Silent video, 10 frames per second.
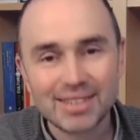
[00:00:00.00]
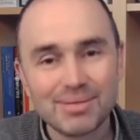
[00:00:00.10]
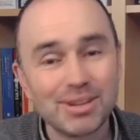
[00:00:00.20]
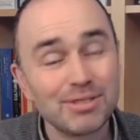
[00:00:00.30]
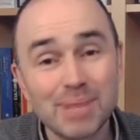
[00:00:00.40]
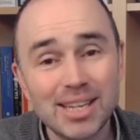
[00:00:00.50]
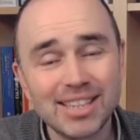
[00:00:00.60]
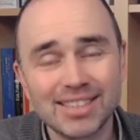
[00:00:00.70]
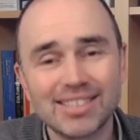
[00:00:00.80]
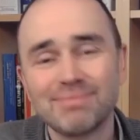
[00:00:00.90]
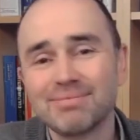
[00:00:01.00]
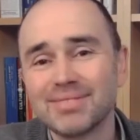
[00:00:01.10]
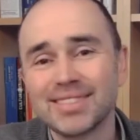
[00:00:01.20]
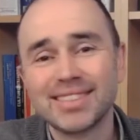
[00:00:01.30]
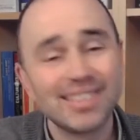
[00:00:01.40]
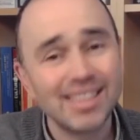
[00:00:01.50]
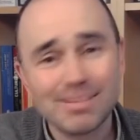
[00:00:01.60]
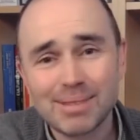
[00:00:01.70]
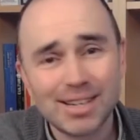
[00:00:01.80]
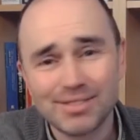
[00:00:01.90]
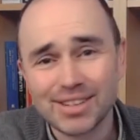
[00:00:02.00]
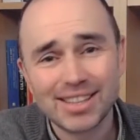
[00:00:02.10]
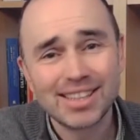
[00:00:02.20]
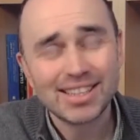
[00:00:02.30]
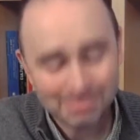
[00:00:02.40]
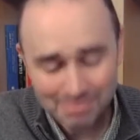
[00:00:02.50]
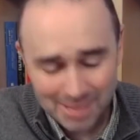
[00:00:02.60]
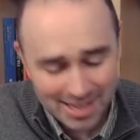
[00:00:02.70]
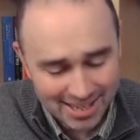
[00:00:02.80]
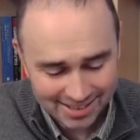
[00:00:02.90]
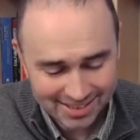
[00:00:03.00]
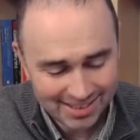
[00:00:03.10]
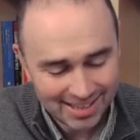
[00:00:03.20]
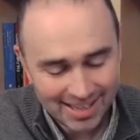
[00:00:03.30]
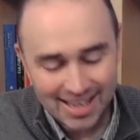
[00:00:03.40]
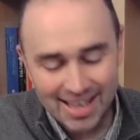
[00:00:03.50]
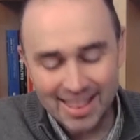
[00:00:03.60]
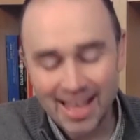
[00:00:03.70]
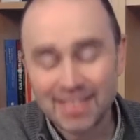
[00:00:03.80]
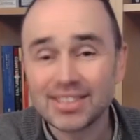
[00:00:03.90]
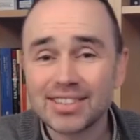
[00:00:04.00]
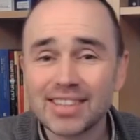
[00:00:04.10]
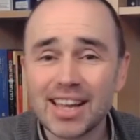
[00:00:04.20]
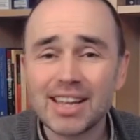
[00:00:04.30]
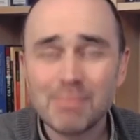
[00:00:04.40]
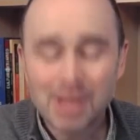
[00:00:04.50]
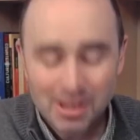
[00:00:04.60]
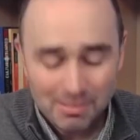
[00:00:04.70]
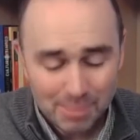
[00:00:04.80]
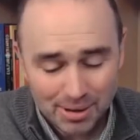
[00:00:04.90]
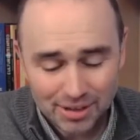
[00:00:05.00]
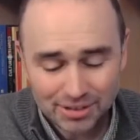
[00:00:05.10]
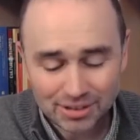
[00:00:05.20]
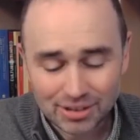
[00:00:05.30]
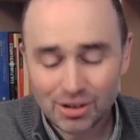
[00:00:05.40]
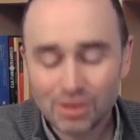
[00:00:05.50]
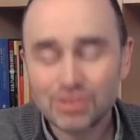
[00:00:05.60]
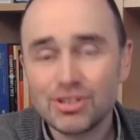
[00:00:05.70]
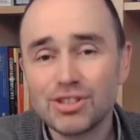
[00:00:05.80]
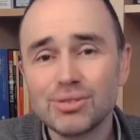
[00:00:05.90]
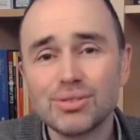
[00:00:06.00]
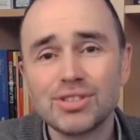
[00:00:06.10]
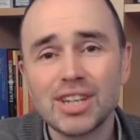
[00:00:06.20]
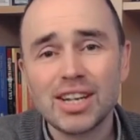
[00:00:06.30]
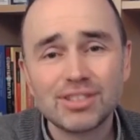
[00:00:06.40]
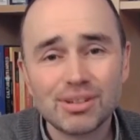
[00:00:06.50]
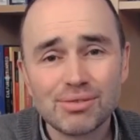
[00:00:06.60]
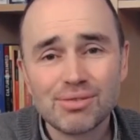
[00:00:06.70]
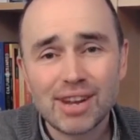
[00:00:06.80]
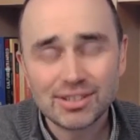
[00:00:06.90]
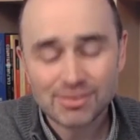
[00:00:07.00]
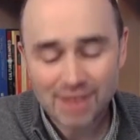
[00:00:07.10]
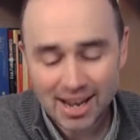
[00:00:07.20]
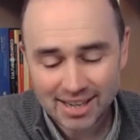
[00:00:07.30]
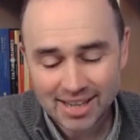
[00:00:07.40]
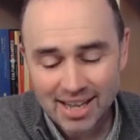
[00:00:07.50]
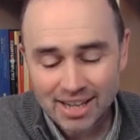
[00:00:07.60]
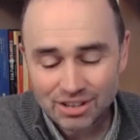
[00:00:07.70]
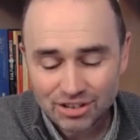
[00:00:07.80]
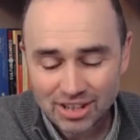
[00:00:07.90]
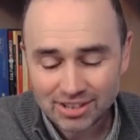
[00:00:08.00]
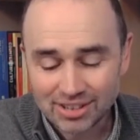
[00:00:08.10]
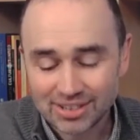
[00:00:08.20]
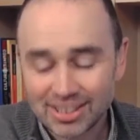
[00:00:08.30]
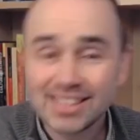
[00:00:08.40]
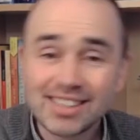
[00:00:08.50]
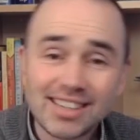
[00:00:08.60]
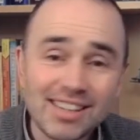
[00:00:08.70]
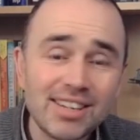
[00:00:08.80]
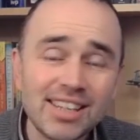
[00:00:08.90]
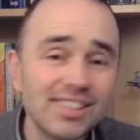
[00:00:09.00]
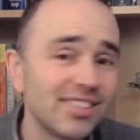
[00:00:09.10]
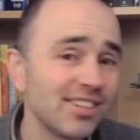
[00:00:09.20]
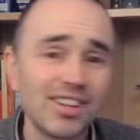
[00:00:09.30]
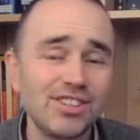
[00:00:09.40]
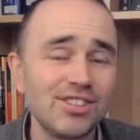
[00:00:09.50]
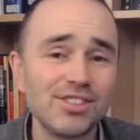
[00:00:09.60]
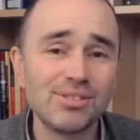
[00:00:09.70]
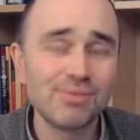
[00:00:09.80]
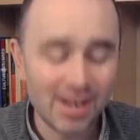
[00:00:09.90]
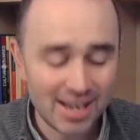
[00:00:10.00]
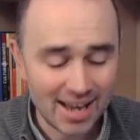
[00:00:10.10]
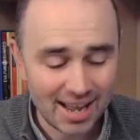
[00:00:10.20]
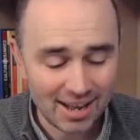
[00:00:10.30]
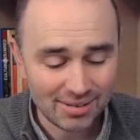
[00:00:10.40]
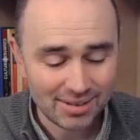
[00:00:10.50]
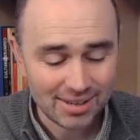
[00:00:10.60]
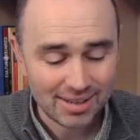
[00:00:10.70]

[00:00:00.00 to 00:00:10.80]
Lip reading: Which means, dear believer, this means that the same person God used to resurrect Jesus is living inside you right now.